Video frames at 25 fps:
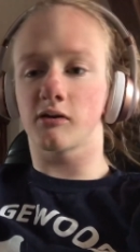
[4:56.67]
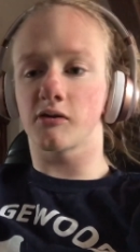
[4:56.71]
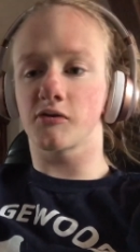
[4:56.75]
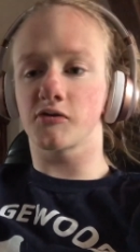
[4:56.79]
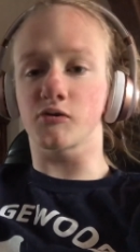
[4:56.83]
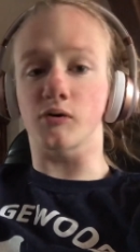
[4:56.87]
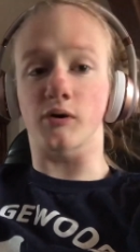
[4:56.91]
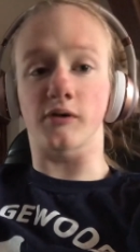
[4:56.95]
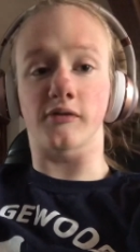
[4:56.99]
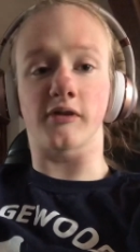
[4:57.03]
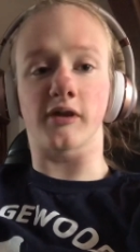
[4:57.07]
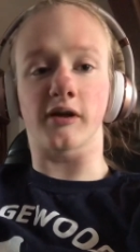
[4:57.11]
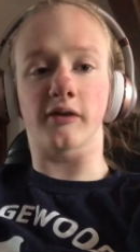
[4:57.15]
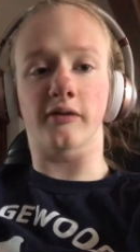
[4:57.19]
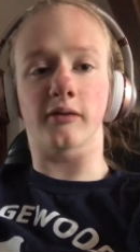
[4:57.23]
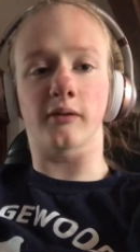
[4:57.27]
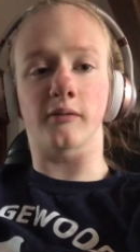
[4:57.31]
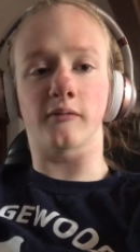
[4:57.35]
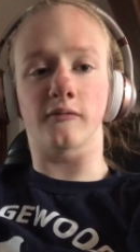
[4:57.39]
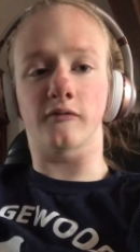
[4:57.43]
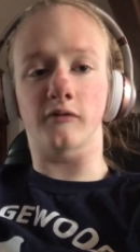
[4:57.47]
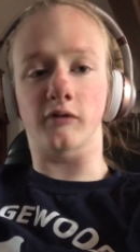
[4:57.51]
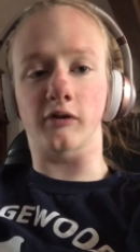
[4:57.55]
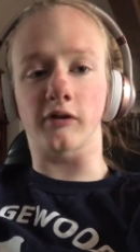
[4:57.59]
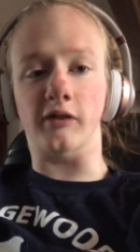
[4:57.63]
So I thank
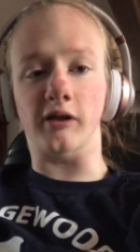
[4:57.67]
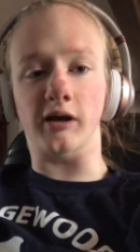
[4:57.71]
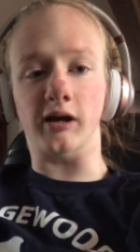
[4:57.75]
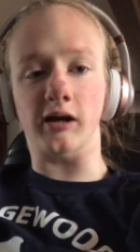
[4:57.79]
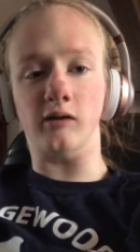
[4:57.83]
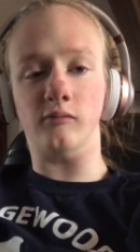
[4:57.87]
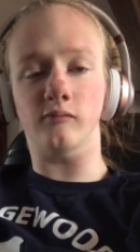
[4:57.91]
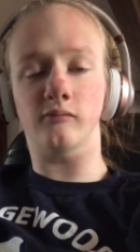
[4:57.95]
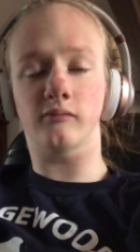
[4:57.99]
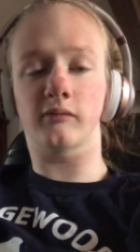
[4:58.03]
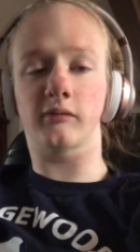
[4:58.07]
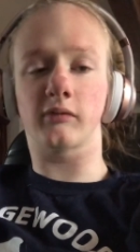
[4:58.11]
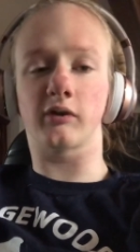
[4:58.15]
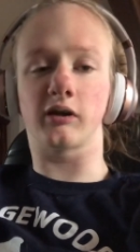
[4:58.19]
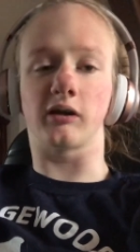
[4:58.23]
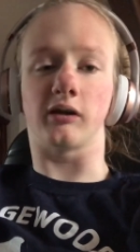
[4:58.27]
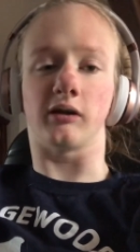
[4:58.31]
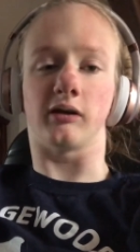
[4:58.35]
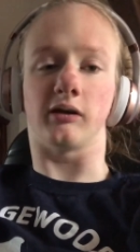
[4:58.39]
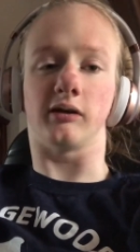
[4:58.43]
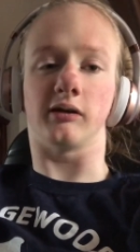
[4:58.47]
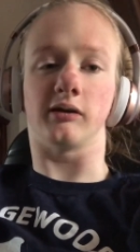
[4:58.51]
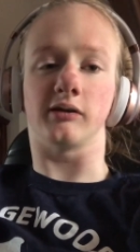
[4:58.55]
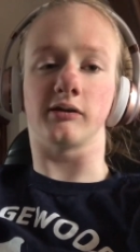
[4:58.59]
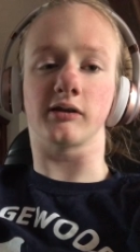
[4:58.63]
them for that,
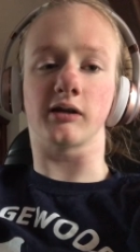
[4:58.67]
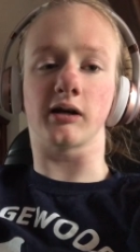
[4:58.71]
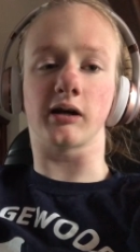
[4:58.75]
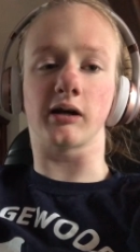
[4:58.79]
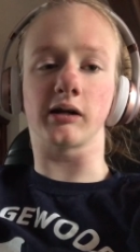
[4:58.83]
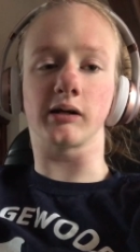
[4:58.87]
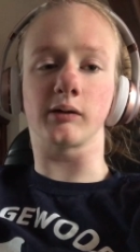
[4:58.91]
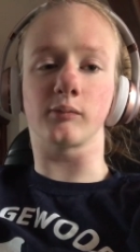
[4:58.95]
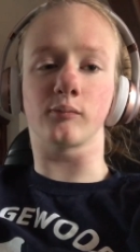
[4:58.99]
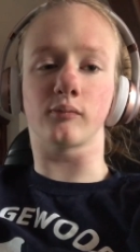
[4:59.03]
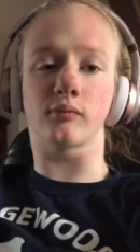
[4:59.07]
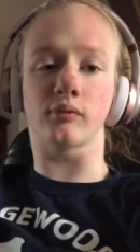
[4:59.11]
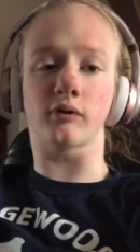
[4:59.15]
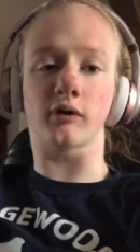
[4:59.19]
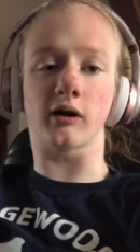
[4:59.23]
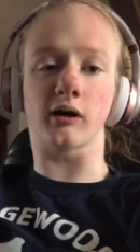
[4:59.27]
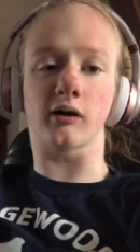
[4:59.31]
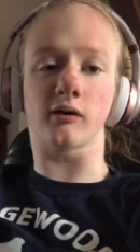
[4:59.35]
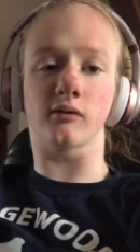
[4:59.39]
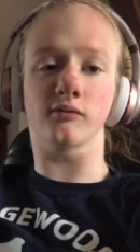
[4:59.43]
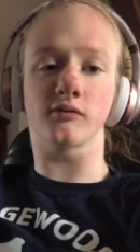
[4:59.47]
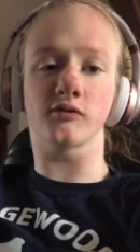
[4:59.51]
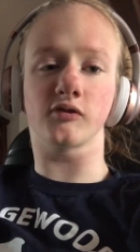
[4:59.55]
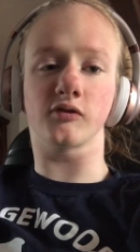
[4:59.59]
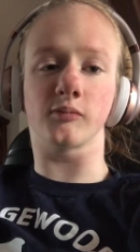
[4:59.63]
and I am
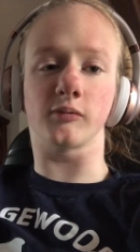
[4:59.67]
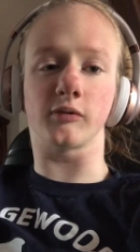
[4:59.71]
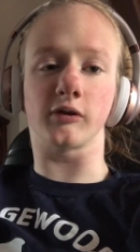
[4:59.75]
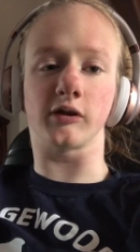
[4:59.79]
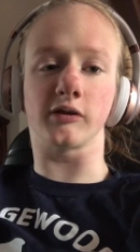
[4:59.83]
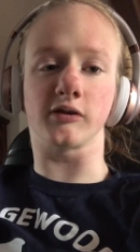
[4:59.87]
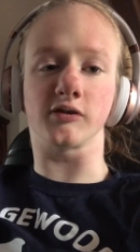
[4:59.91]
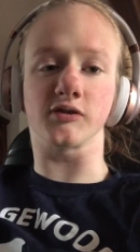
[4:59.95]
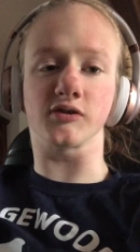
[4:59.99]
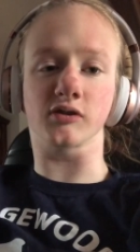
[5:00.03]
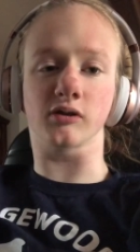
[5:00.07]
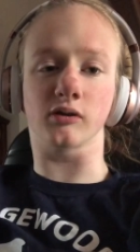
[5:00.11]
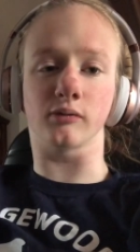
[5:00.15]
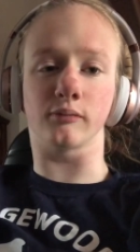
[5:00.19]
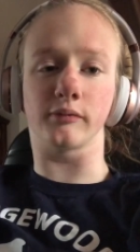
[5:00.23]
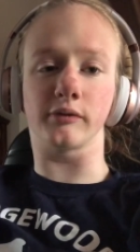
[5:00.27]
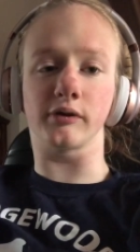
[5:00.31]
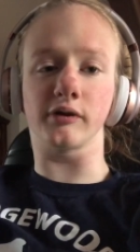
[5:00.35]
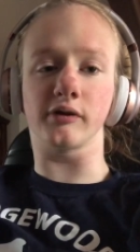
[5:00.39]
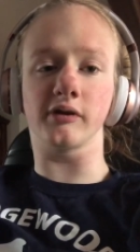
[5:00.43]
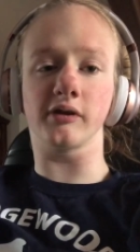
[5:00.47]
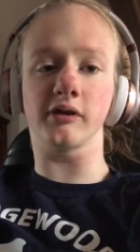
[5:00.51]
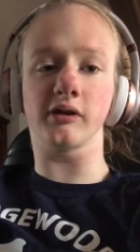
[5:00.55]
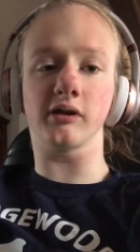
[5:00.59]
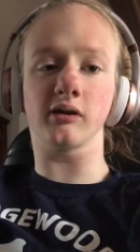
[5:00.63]
proud to be in this
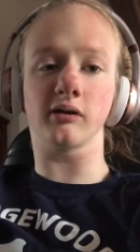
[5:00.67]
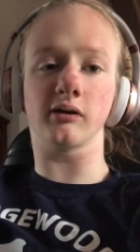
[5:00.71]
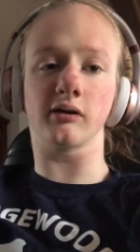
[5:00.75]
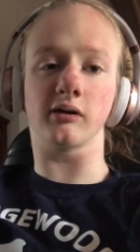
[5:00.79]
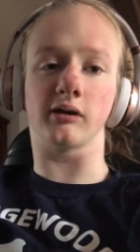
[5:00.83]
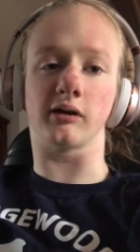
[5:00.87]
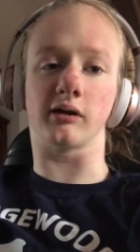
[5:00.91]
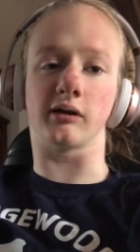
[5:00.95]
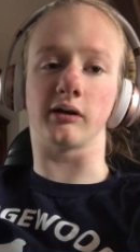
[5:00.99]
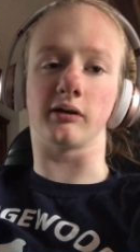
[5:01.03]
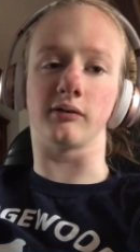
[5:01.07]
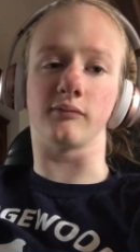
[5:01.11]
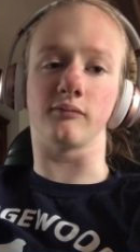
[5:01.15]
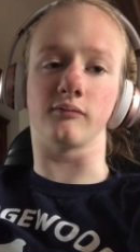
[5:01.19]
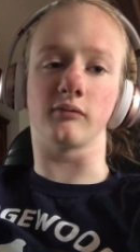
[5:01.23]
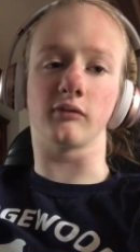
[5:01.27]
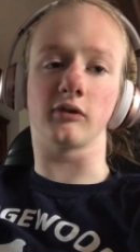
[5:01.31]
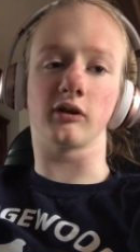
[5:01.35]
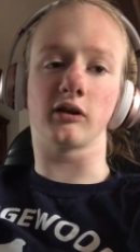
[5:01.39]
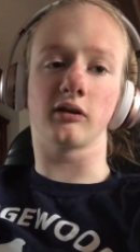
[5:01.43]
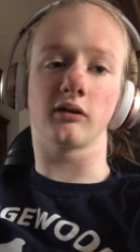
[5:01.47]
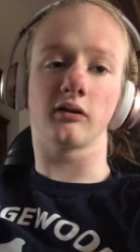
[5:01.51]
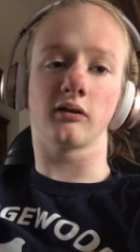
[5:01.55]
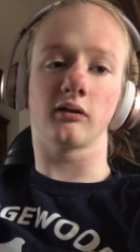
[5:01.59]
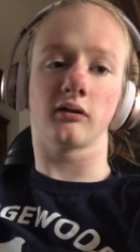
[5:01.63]
community, and
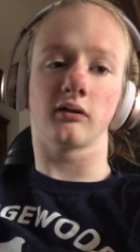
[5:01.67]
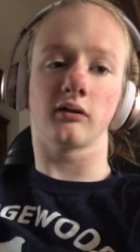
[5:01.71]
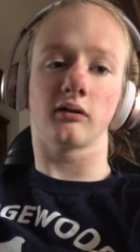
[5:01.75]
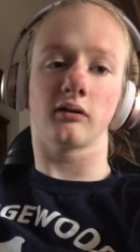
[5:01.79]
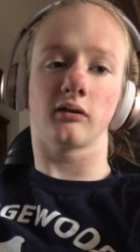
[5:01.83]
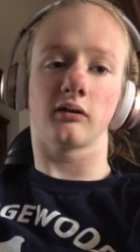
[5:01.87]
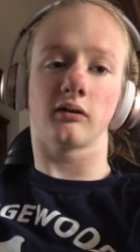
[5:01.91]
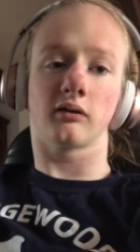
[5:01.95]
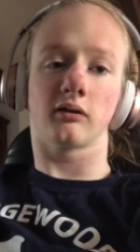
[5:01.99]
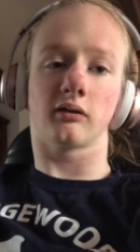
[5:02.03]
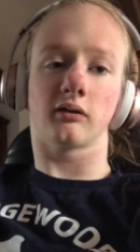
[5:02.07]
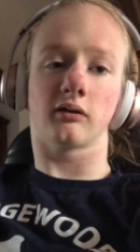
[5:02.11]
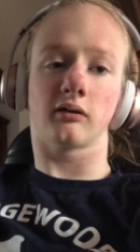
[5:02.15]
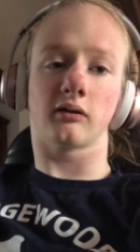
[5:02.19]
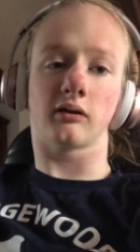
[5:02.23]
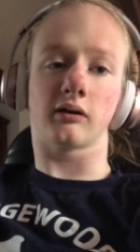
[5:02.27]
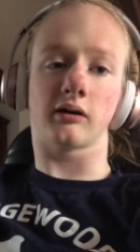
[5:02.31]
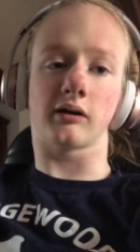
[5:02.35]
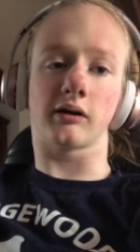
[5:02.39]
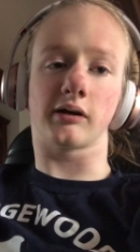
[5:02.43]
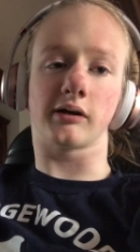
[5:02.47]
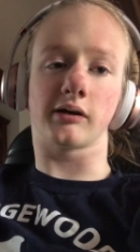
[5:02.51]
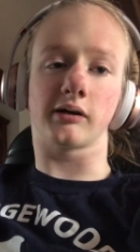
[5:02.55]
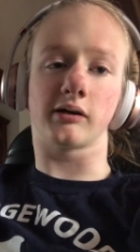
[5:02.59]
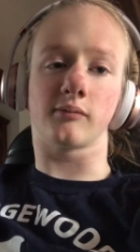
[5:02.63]

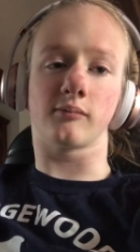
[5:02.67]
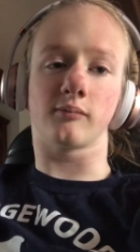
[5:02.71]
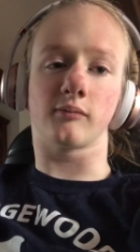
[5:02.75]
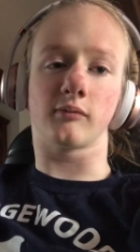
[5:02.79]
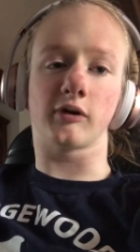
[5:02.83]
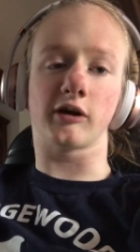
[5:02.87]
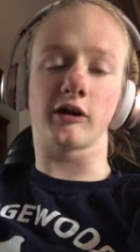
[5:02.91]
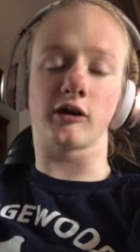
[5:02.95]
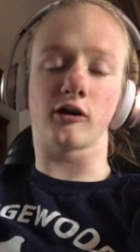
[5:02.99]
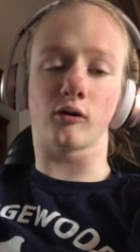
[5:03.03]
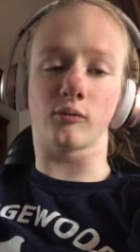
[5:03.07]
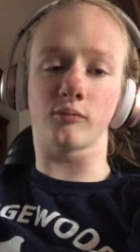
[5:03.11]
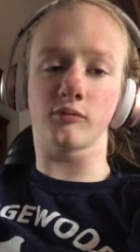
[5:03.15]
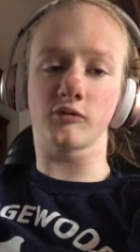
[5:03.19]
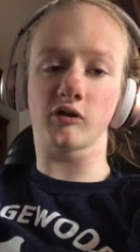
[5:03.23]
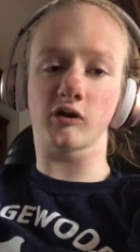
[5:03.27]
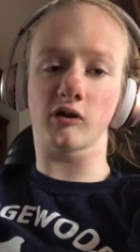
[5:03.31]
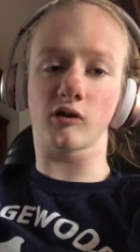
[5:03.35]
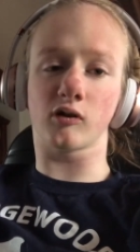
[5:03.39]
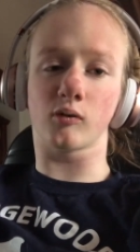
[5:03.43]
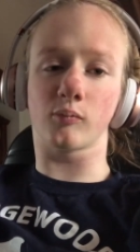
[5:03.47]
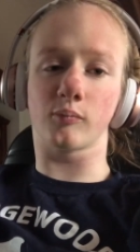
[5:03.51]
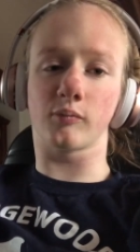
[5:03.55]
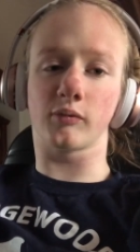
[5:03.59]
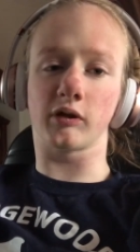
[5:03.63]
I, am, I hope to
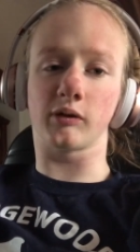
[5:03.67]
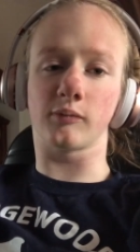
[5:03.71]
help